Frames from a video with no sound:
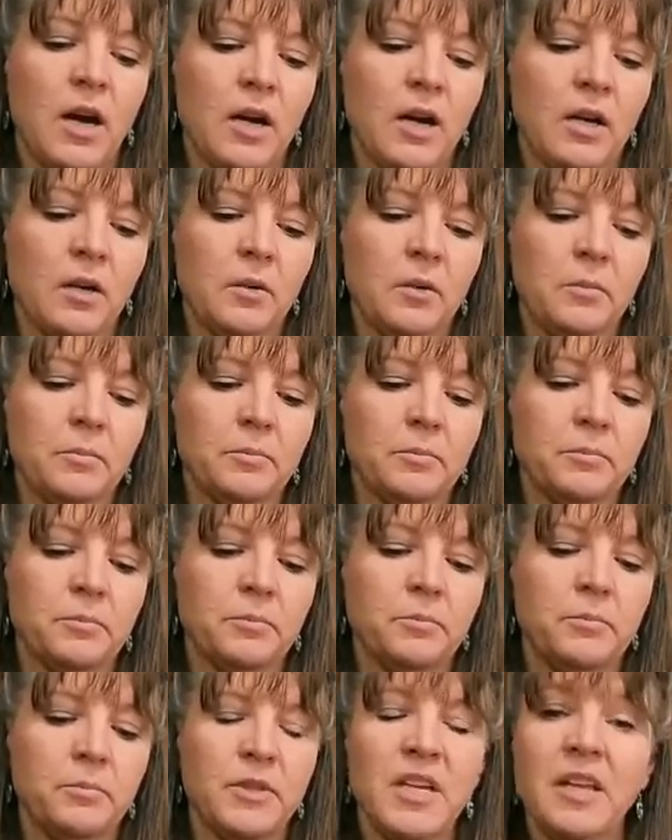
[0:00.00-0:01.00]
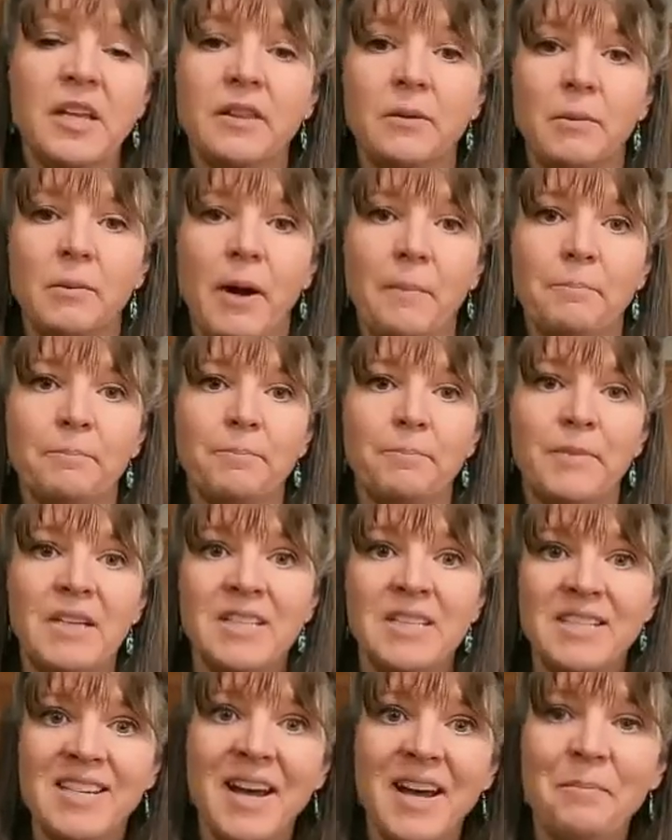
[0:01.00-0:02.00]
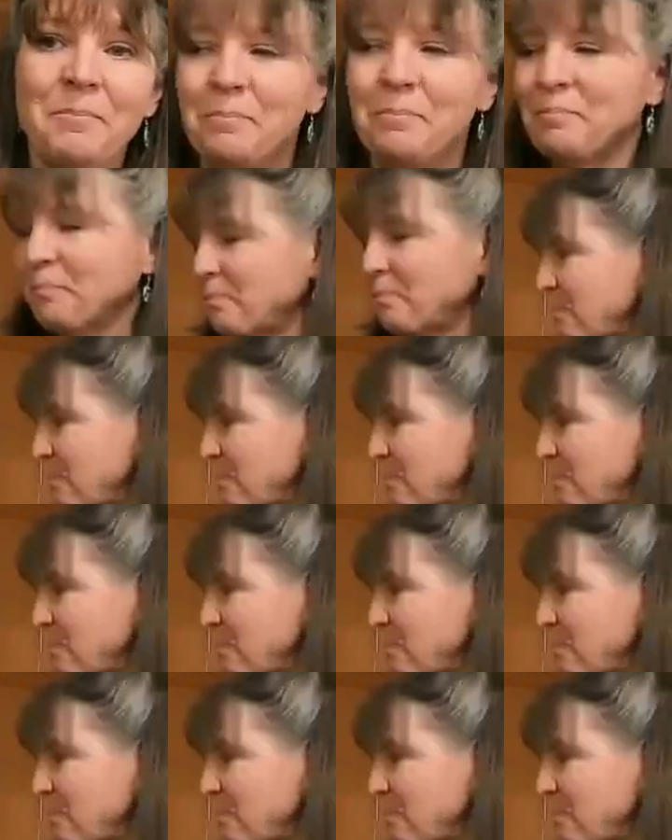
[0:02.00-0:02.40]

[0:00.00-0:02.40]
um, xanthan gum instead.